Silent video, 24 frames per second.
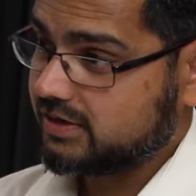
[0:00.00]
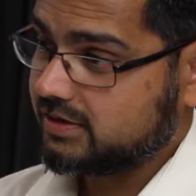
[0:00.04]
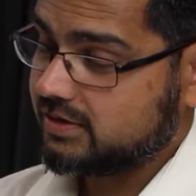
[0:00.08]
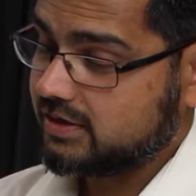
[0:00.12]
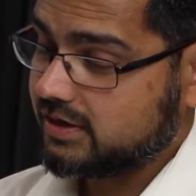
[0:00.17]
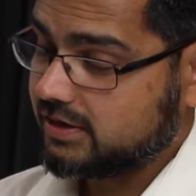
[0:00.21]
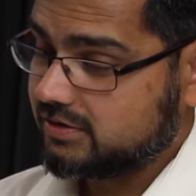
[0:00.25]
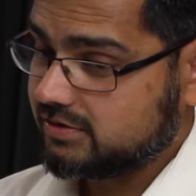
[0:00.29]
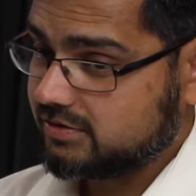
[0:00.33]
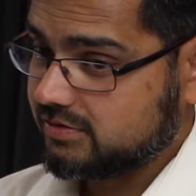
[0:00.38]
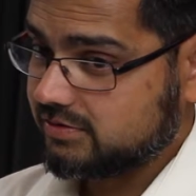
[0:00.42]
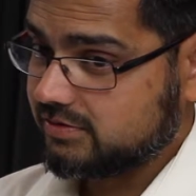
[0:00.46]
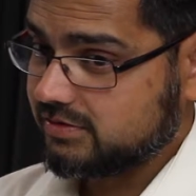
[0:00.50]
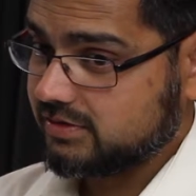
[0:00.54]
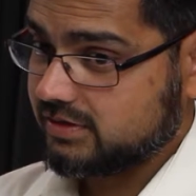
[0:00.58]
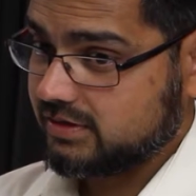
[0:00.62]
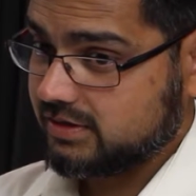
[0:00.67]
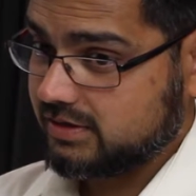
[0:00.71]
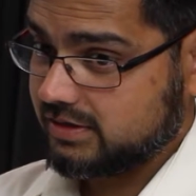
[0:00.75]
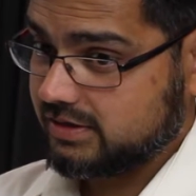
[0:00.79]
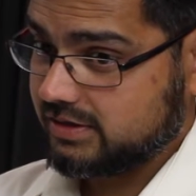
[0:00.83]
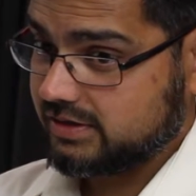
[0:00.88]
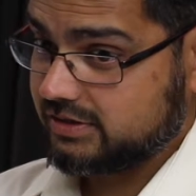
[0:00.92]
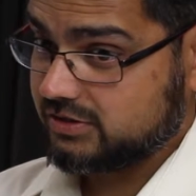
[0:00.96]
we are trying to do
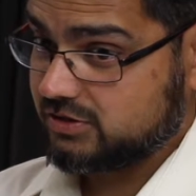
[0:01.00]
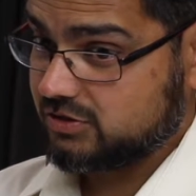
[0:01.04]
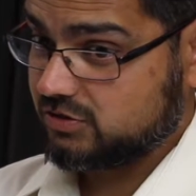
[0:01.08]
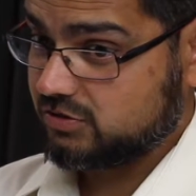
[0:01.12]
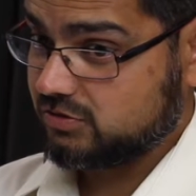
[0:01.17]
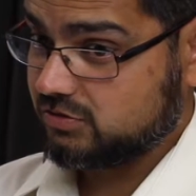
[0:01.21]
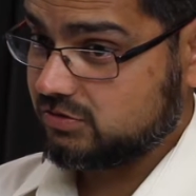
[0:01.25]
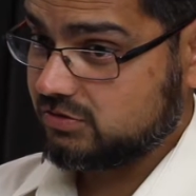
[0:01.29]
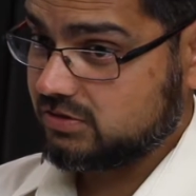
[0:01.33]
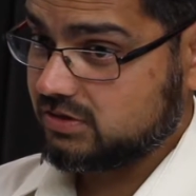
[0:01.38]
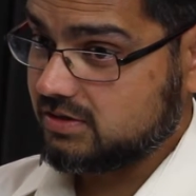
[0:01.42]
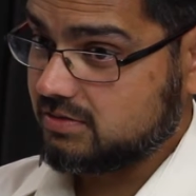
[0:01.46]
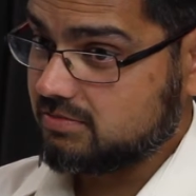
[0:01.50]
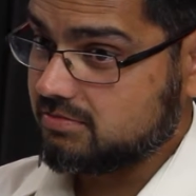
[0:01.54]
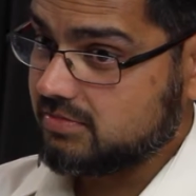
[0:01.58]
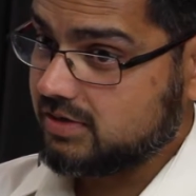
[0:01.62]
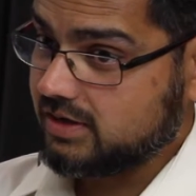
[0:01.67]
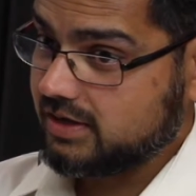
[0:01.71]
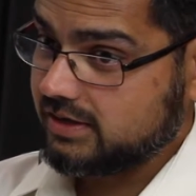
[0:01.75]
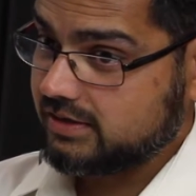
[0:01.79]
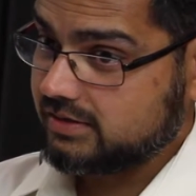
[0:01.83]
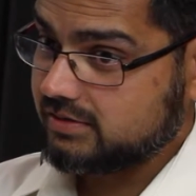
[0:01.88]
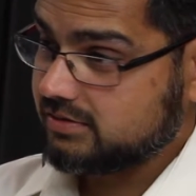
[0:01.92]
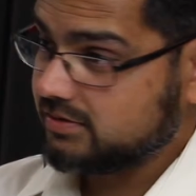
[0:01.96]
here is to
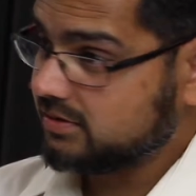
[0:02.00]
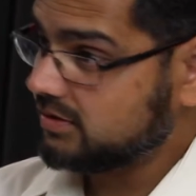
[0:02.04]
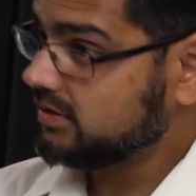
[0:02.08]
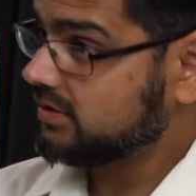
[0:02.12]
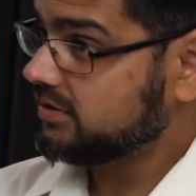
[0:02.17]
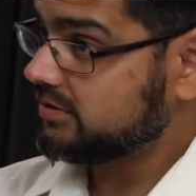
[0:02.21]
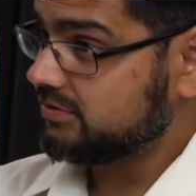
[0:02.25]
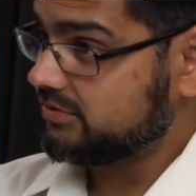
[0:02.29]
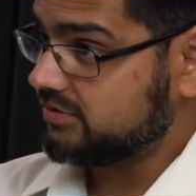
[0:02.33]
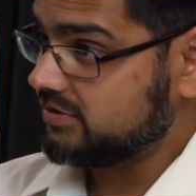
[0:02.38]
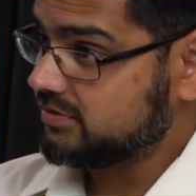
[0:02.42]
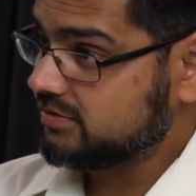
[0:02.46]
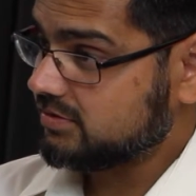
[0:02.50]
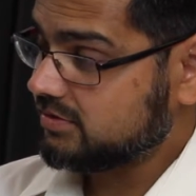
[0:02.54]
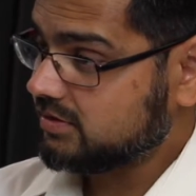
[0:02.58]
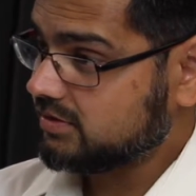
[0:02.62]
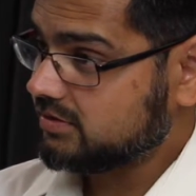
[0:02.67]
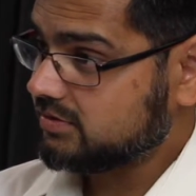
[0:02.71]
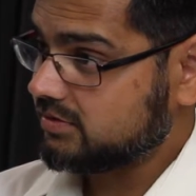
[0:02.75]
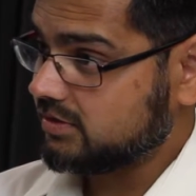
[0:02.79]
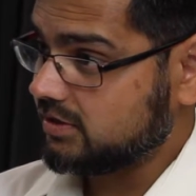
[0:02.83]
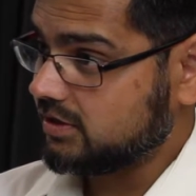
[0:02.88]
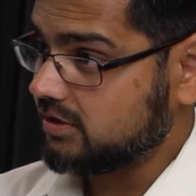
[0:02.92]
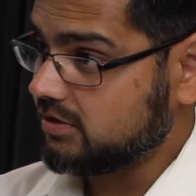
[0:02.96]
combine
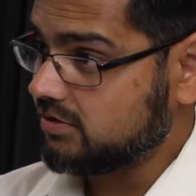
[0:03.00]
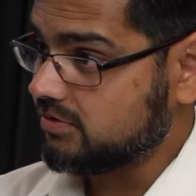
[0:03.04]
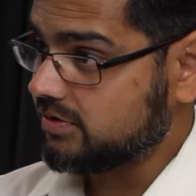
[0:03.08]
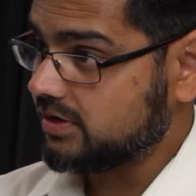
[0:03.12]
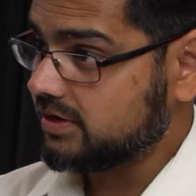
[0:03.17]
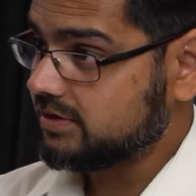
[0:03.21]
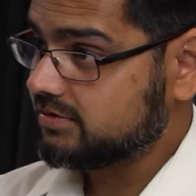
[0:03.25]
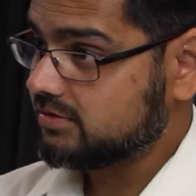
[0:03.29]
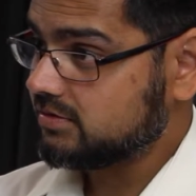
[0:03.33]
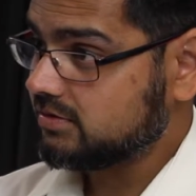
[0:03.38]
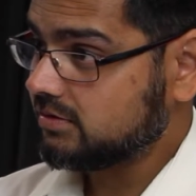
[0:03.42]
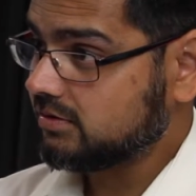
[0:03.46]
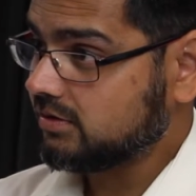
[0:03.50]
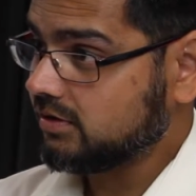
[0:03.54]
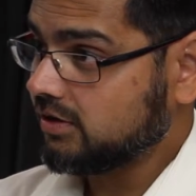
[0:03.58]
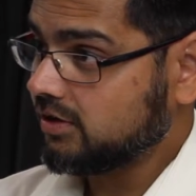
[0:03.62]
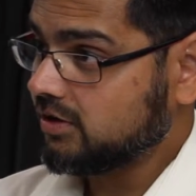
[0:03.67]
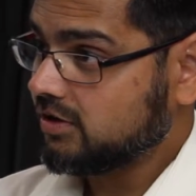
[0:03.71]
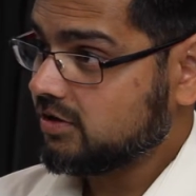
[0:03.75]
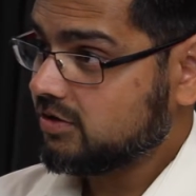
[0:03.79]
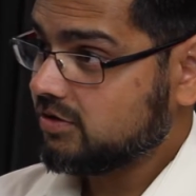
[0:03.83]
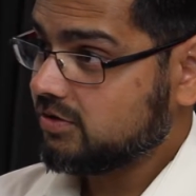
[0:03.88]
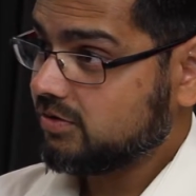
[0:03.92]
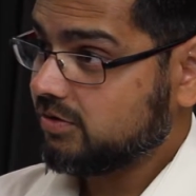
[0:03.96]
research, innovation,
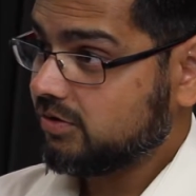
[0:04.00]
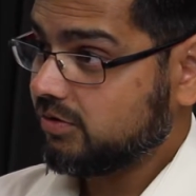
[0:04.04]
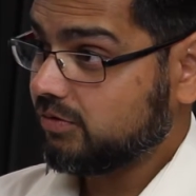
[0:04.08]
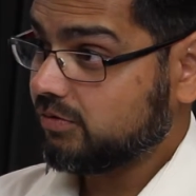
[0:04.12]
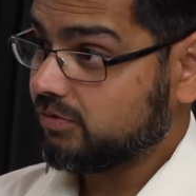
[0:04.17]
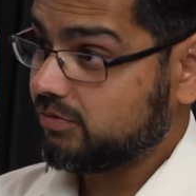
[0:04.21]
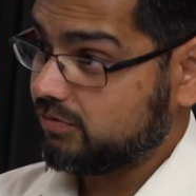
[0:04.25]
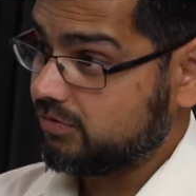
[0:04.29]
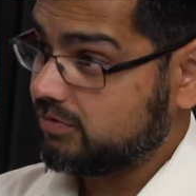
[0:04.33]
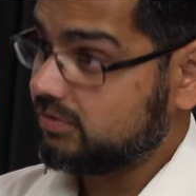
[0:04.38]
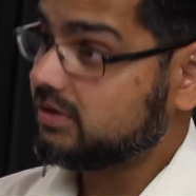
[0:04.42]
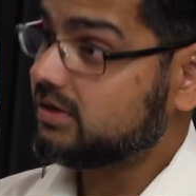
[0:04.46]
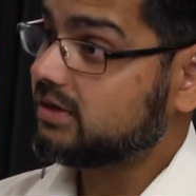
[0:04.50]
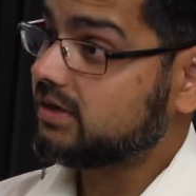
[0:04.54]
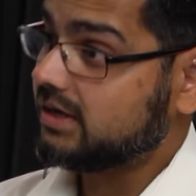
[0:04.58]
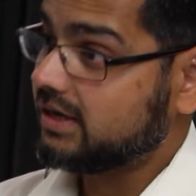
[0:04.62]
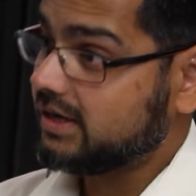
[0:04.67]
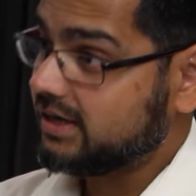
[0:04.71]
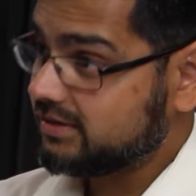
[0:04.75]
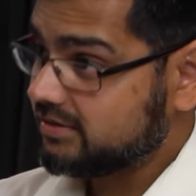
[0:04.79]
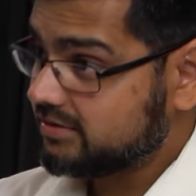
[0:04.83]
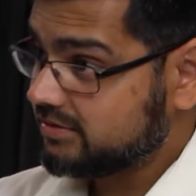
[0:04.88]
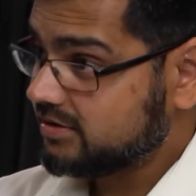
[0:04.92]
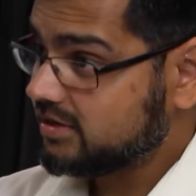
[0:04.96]
and